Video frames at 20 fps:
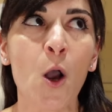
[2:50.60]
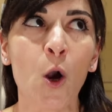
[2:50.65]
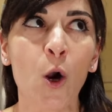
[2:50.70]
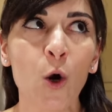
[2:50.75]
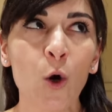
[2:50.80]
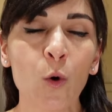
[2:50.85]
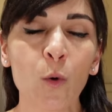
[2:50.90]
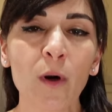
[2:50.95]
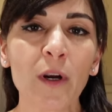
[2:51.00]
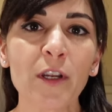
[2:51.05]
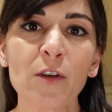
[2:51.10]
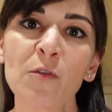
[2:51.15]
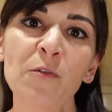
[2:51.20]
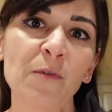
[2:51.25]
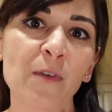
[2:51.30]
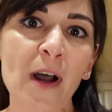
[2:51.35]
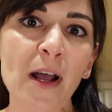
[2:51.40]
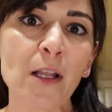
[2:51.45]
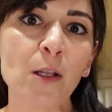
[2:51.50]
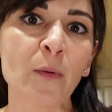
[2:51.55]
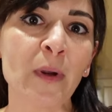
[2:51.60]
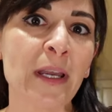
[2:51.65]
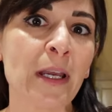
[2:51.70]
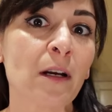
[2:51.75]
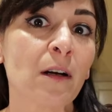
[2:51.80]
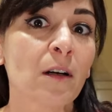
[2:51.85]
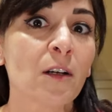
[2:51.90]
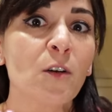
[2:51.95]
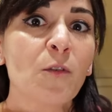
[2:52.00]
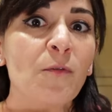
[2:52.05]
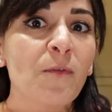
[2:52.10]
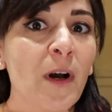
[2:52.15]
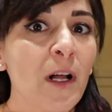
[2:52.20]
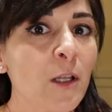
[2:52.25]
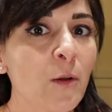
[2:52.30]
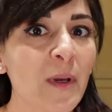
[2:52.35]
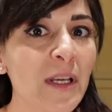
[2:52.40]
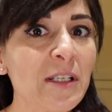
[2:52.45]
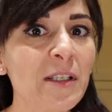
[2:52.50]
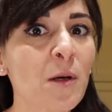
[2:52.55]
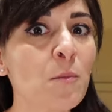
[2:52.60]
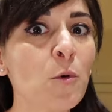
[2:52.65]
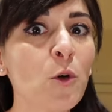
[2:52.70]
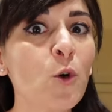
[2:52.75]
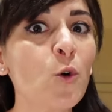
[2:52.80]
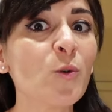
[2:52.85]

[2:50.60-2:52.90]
who are you following? Are you following someone